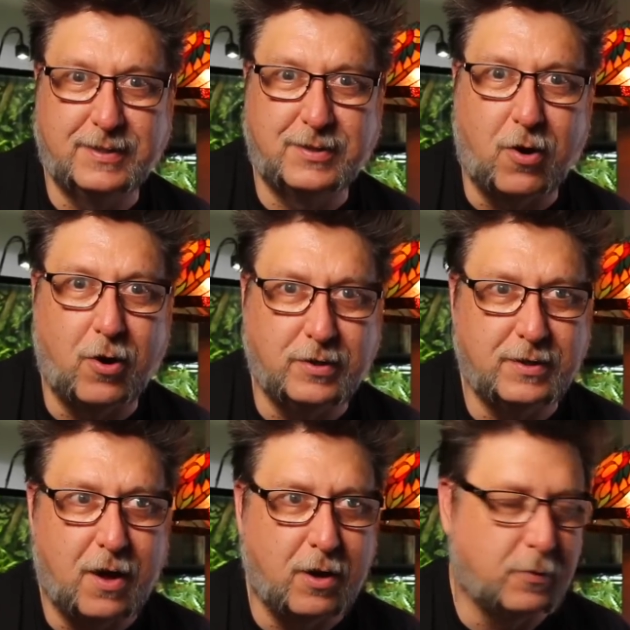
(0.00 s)
start
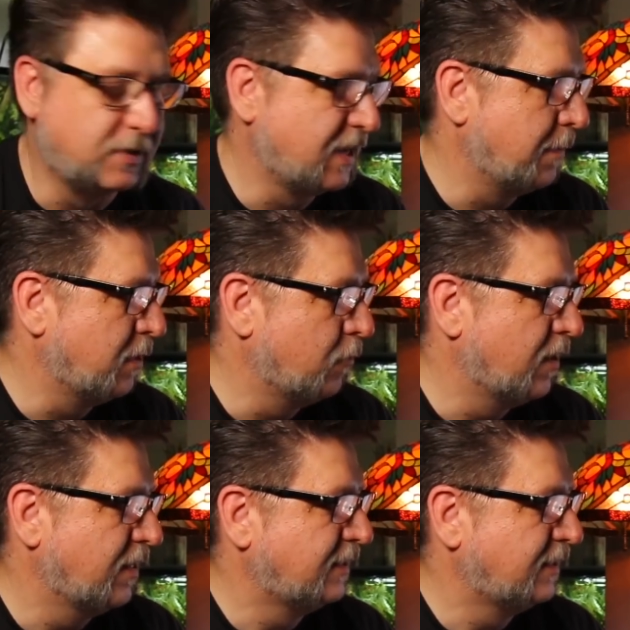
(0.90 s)
aquascaping with.